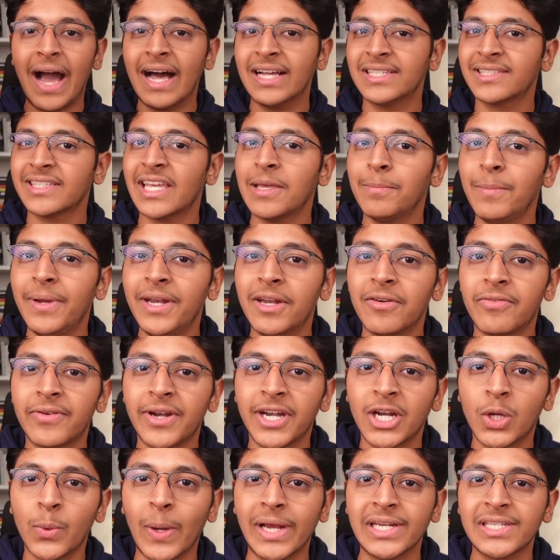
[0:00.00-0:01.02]
asking me
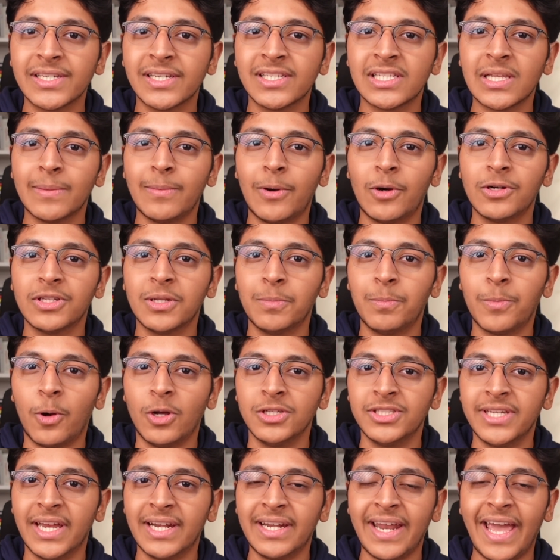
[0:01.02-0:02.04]
different questions about the
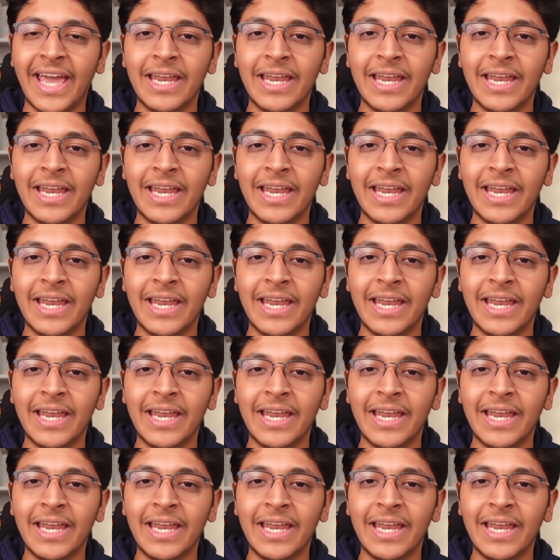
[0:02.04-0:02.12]
project